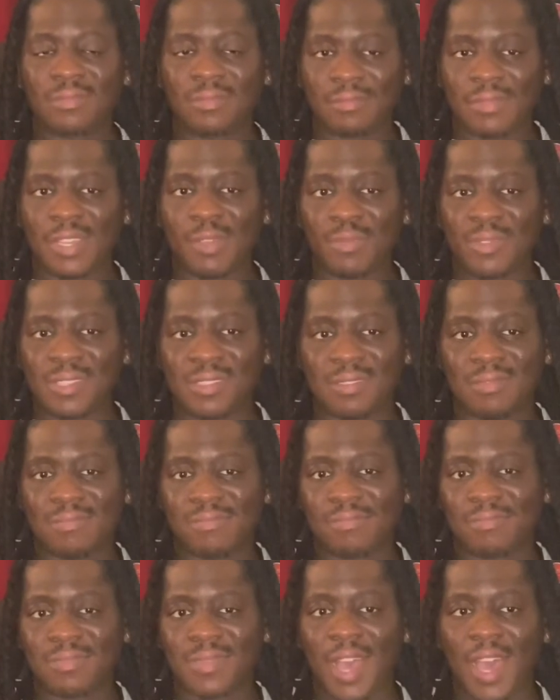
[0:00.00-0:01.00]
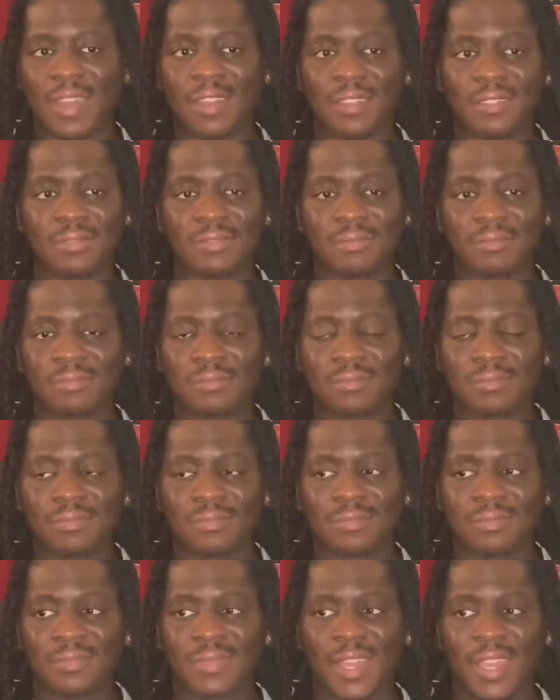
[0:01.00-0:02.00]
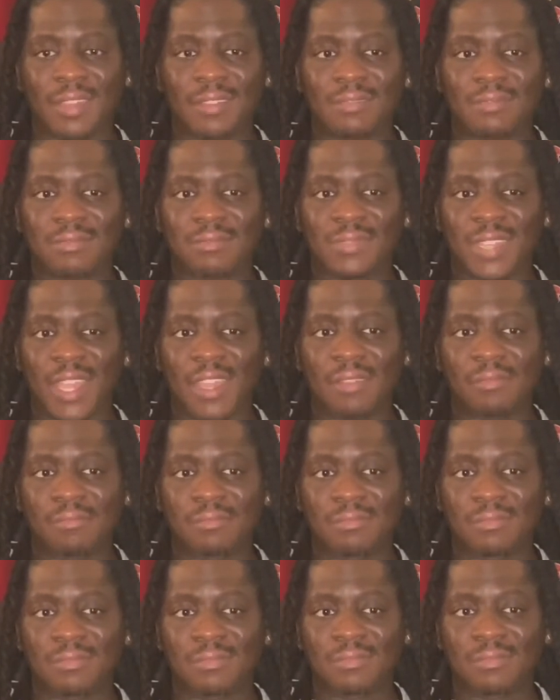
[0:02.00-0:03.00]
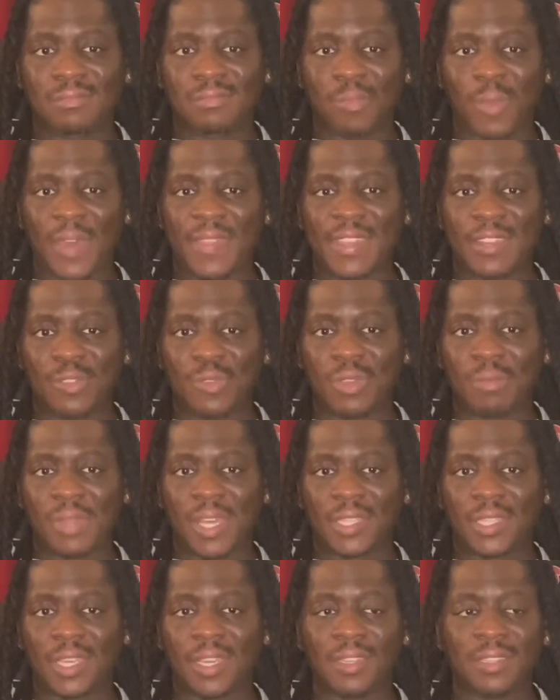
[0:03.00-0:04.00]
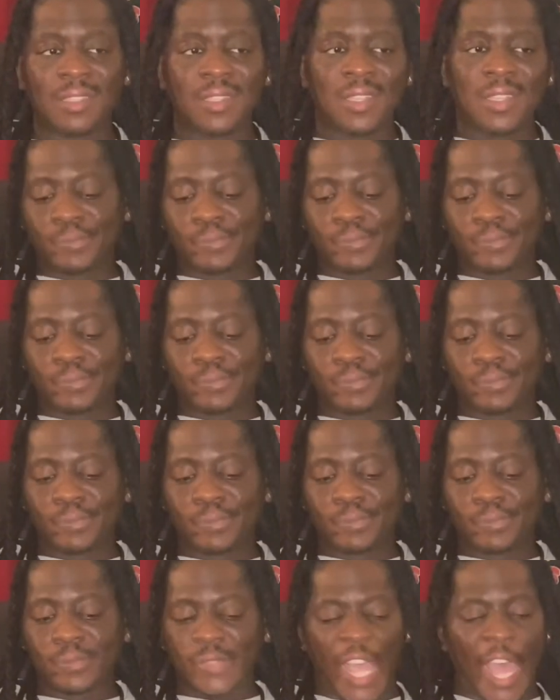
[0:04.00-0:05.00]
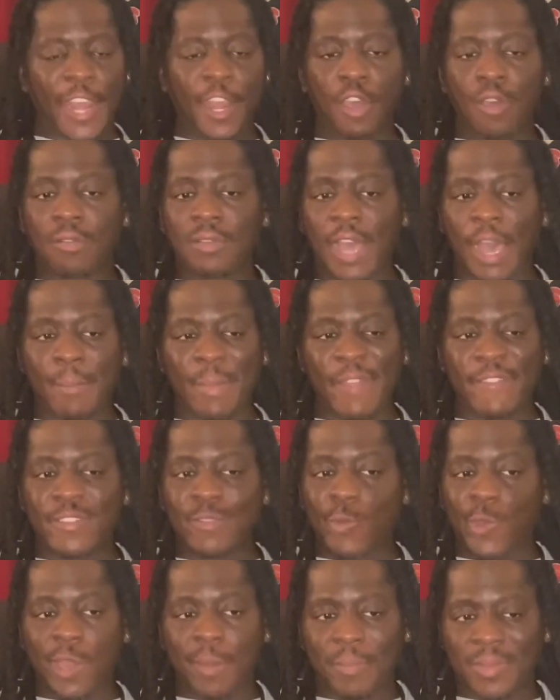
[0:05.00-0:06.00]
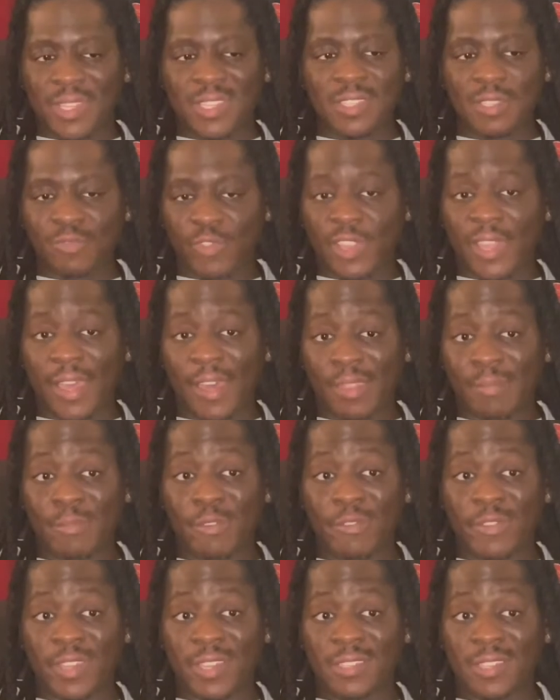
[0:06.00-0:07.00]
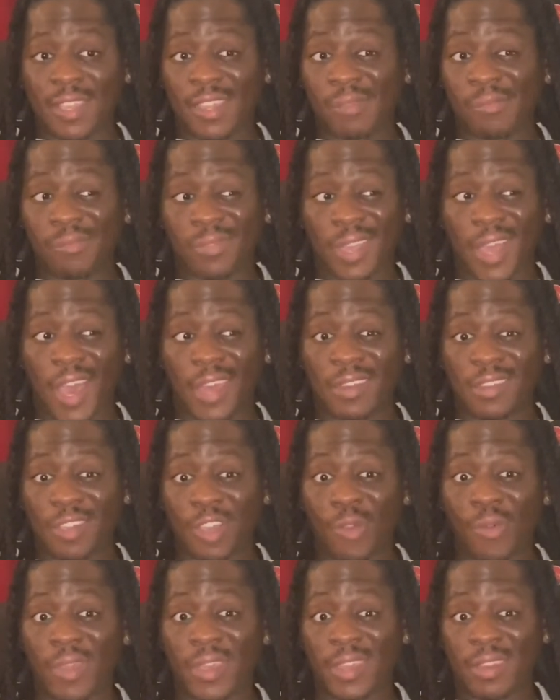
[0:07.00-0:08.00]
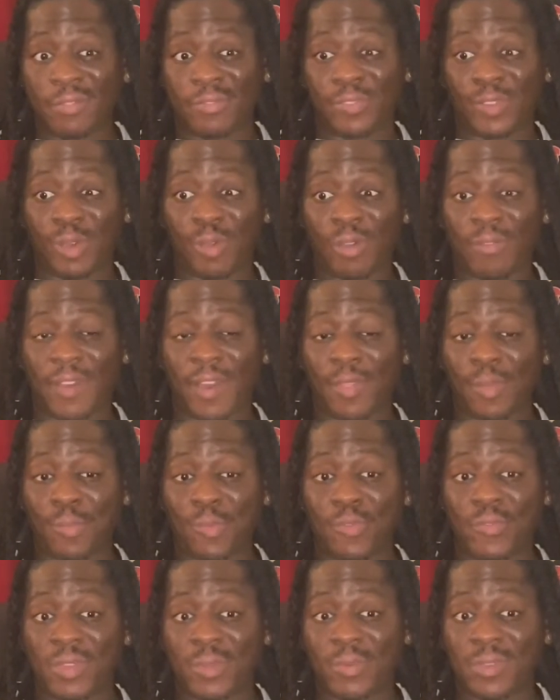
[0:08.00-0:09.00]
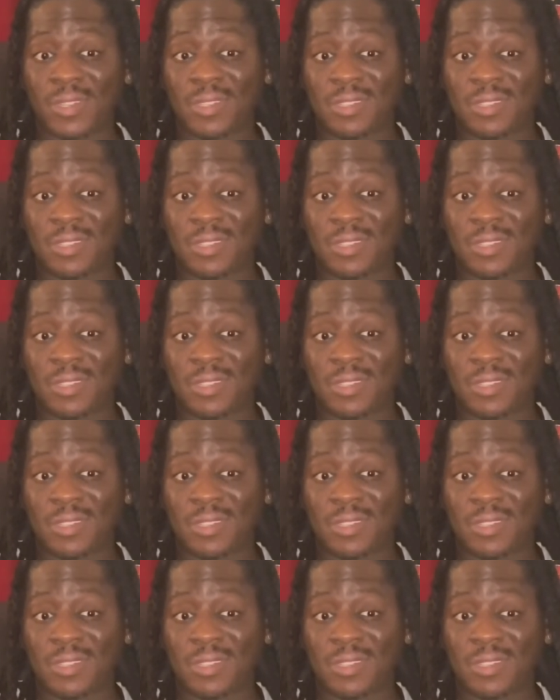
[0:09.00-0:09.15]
It was kind of like, damn, why they do him like that? I know I'm everywhere, but this is really how the movie is. Like, I'm kind of going in the flow of how the movie was.